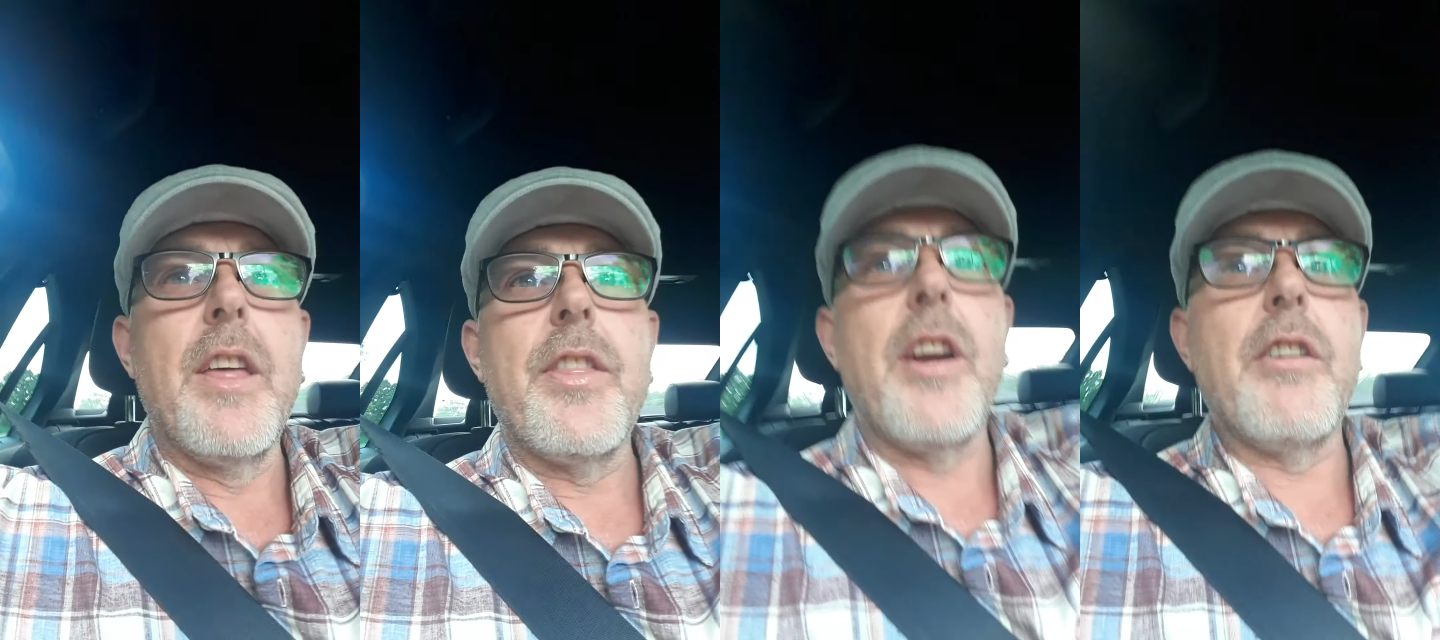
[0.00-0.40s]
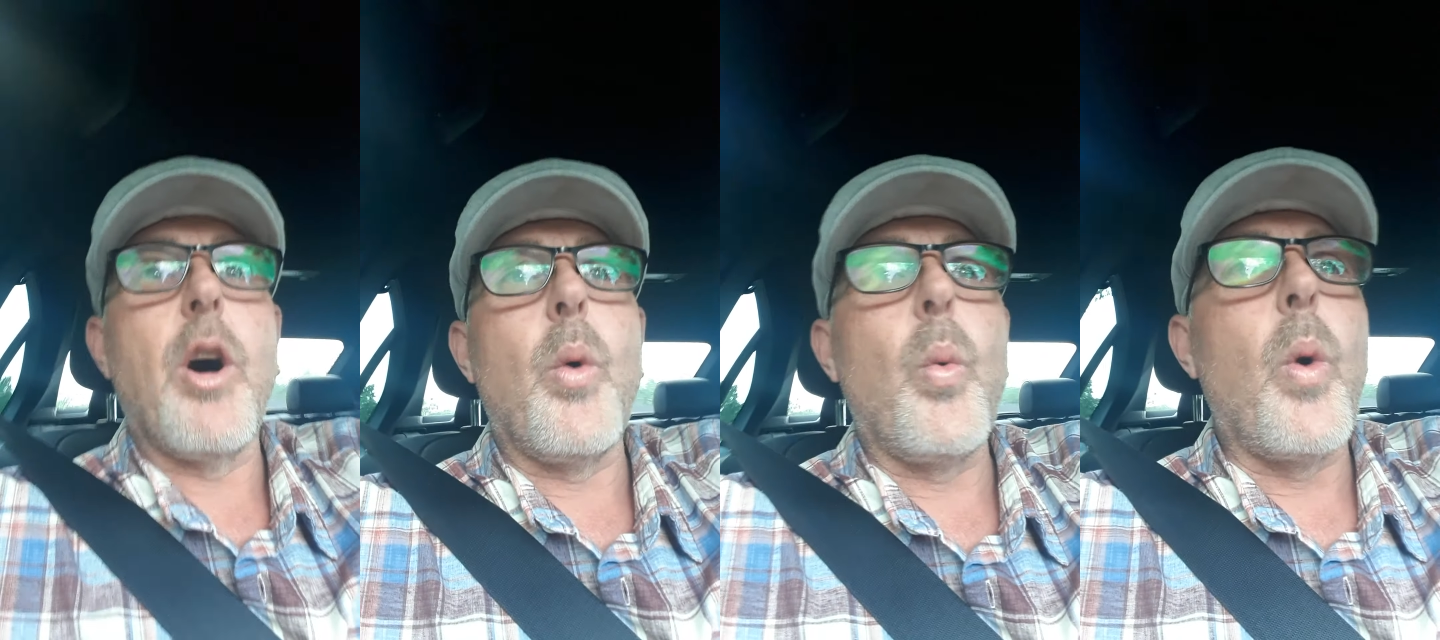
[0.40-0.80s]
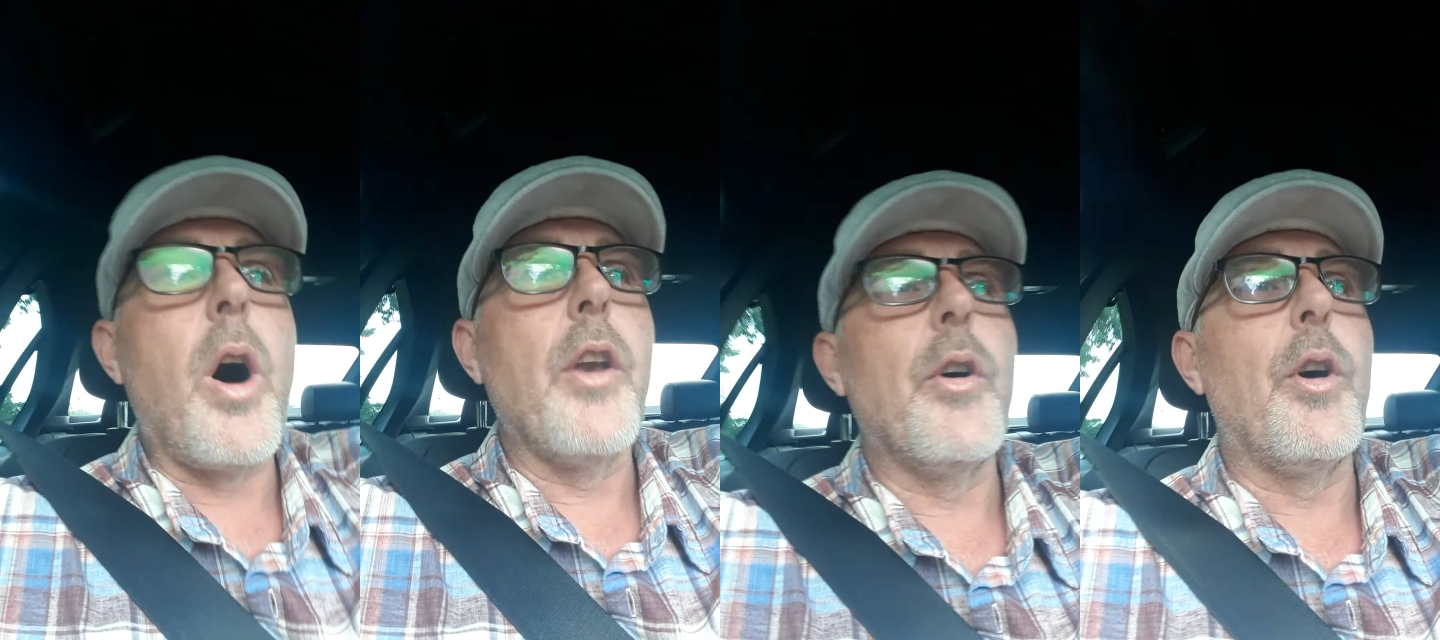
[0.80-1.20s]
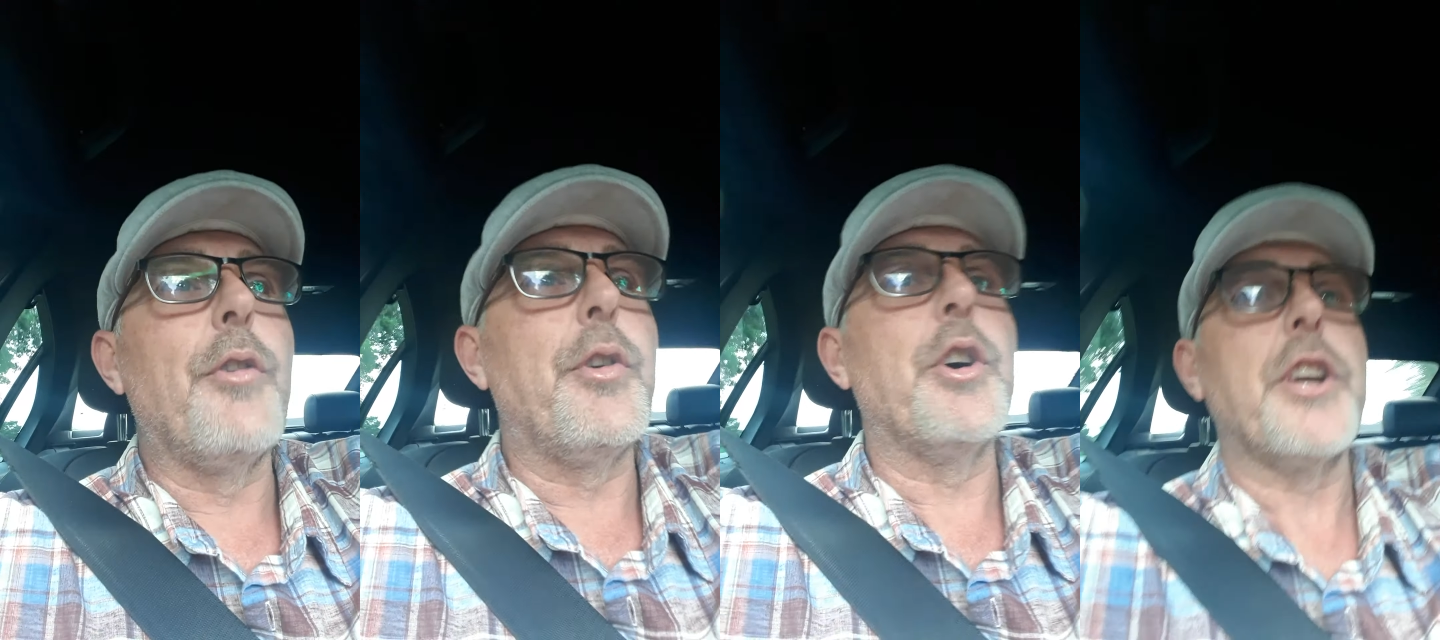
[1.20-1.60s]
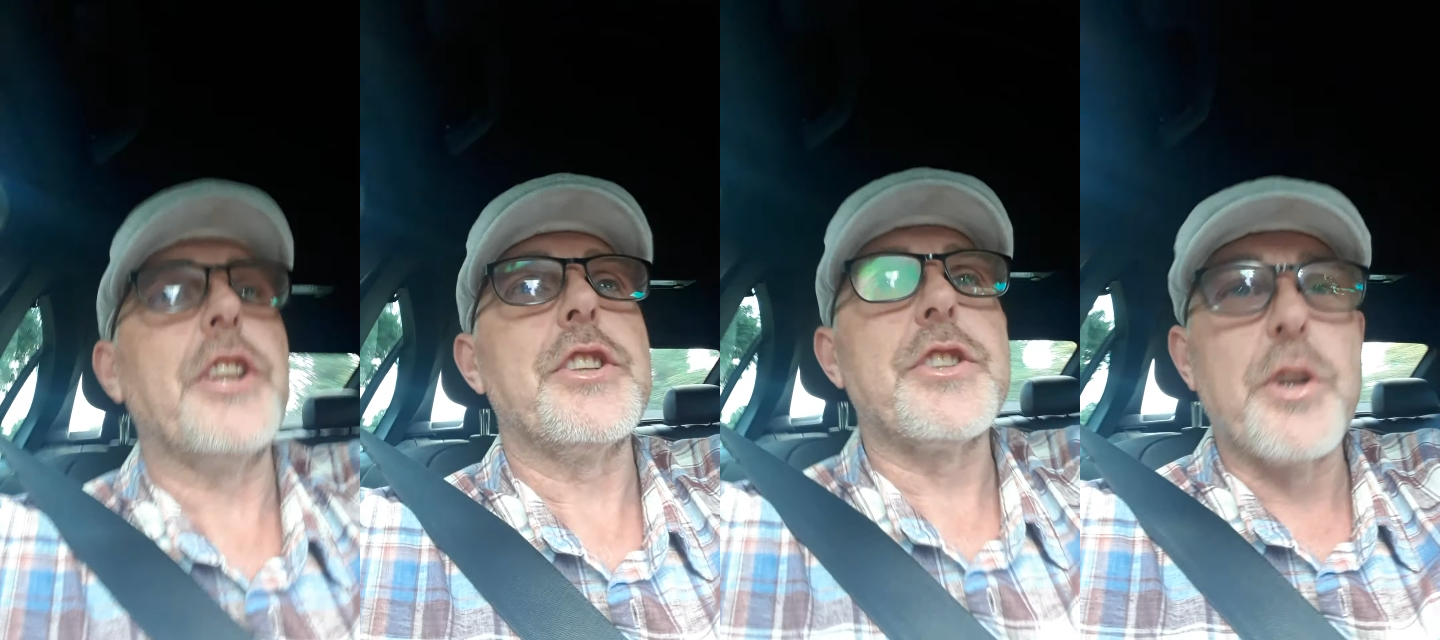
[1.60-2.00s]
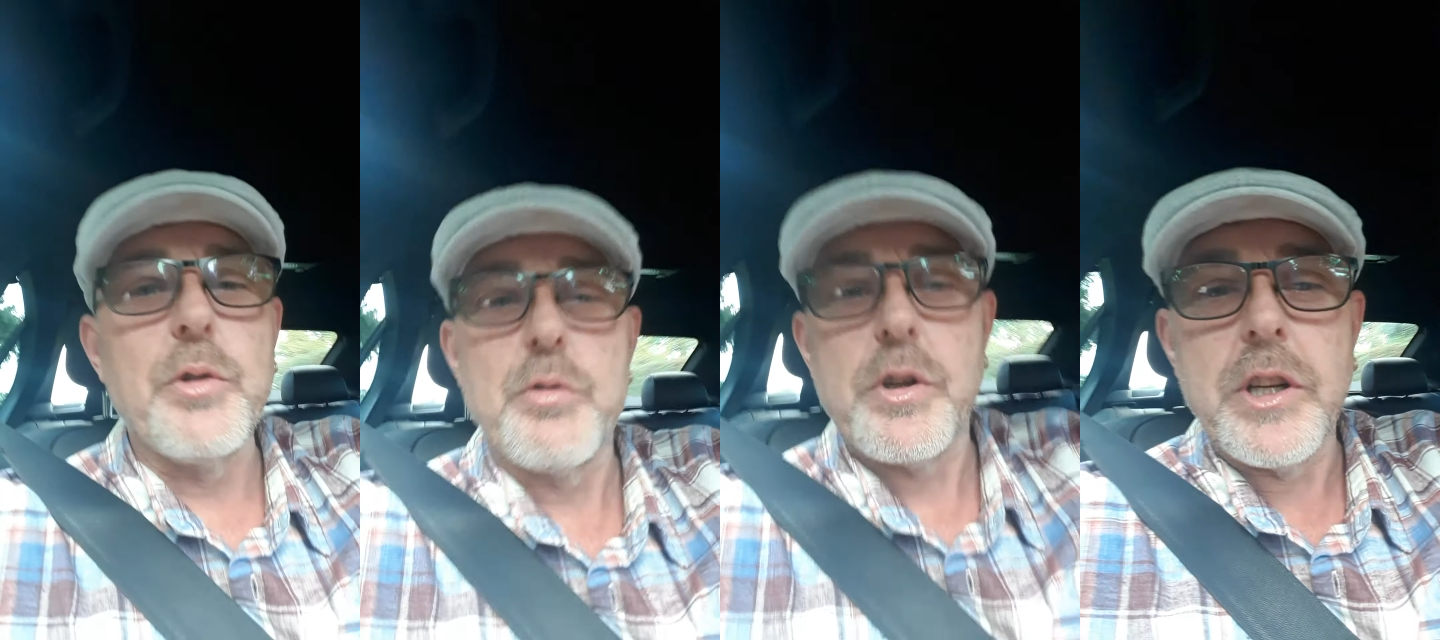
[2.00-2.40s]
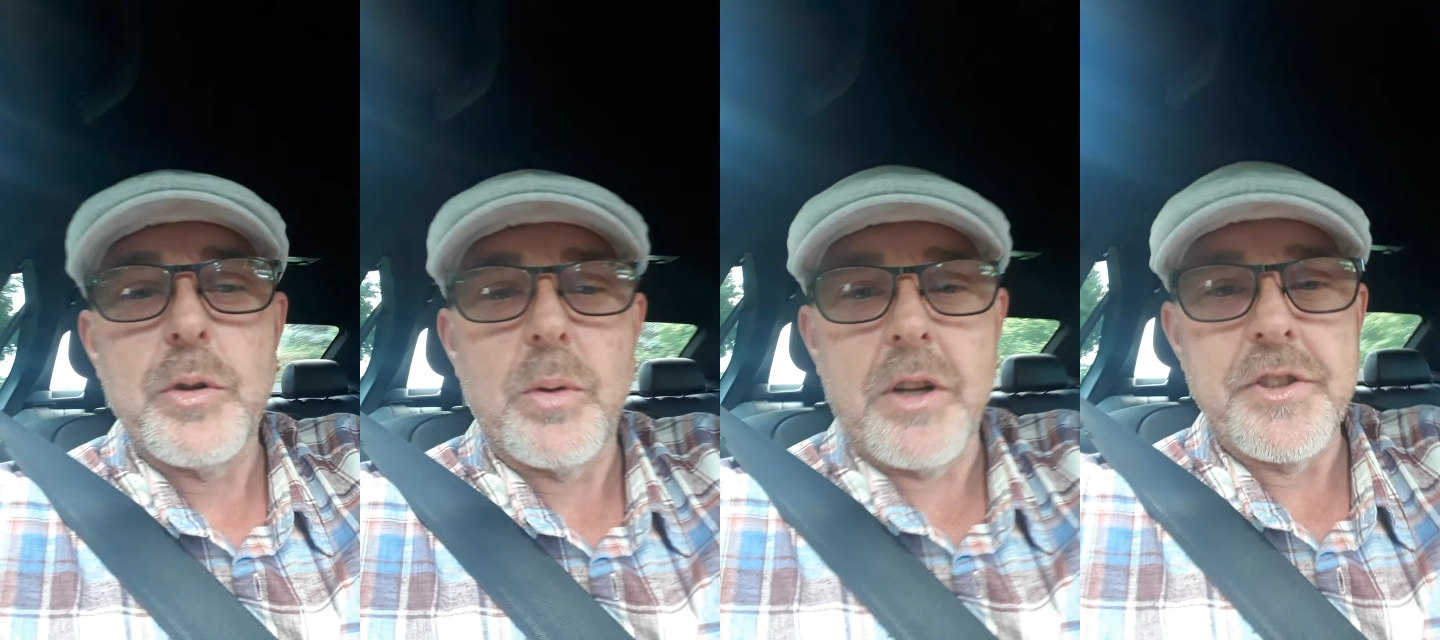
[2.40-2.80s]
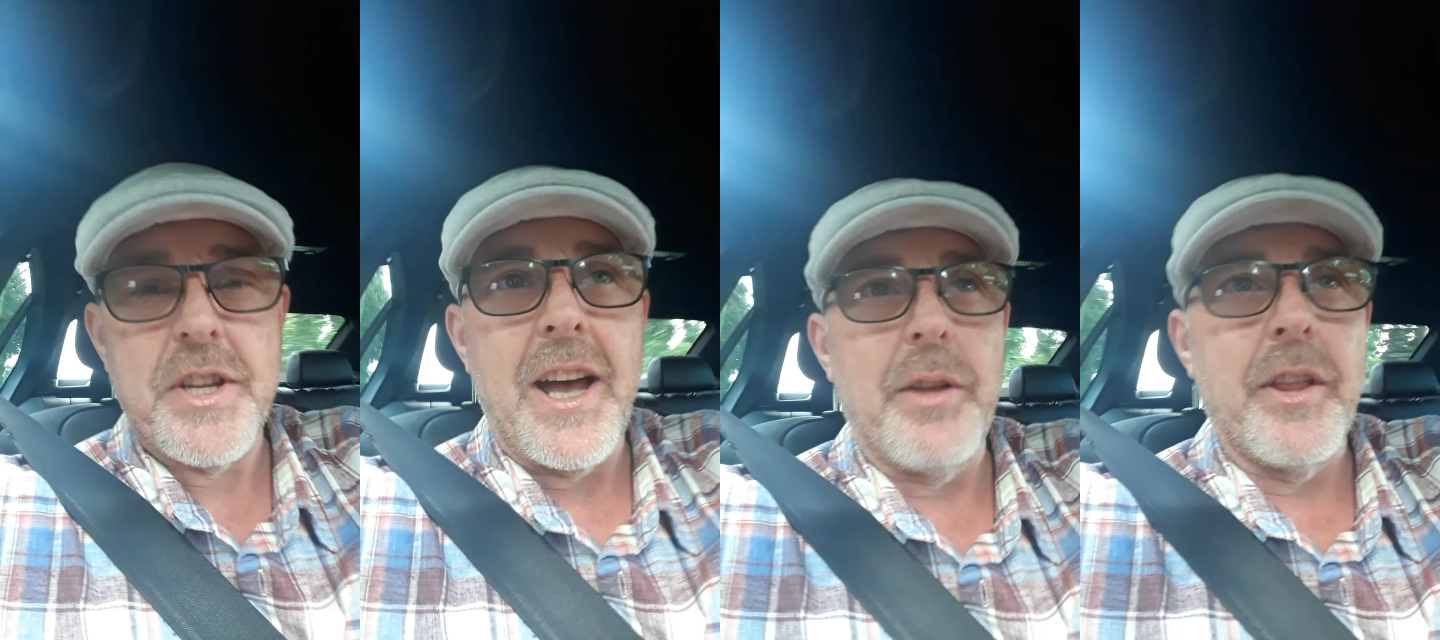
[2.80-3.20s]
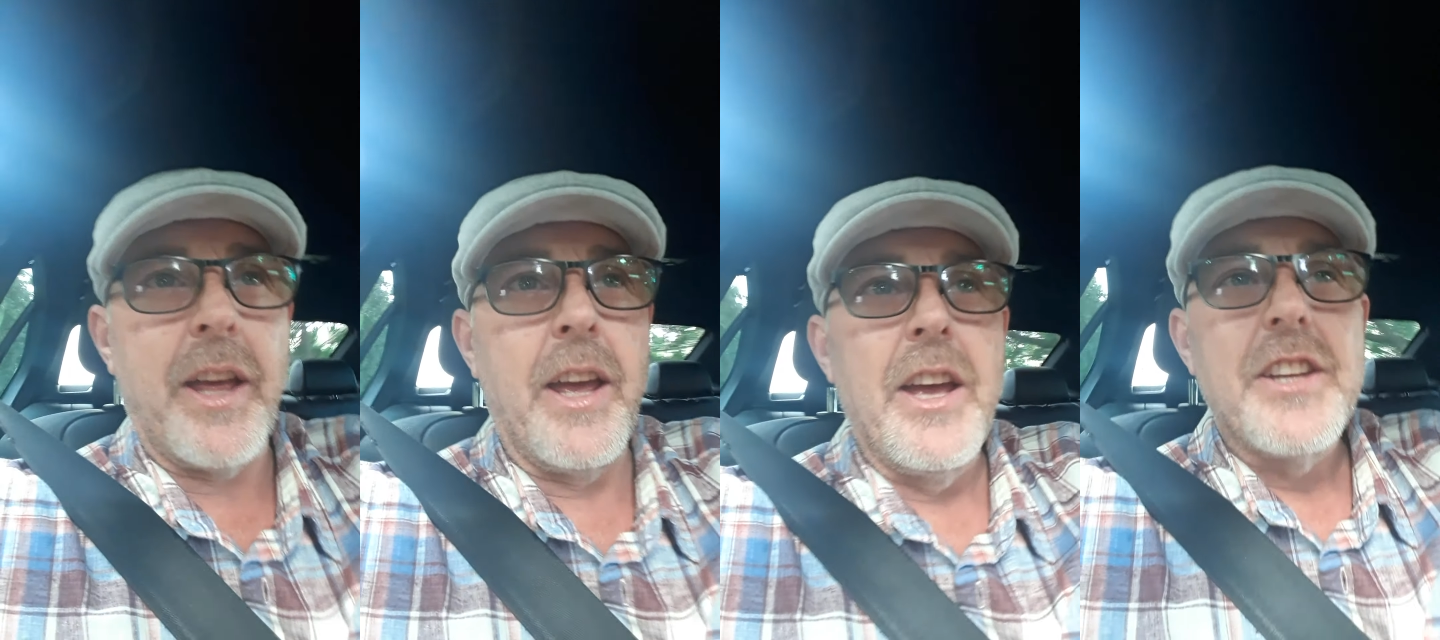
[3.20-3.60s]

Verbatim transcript: There are one or fucking two real ones out there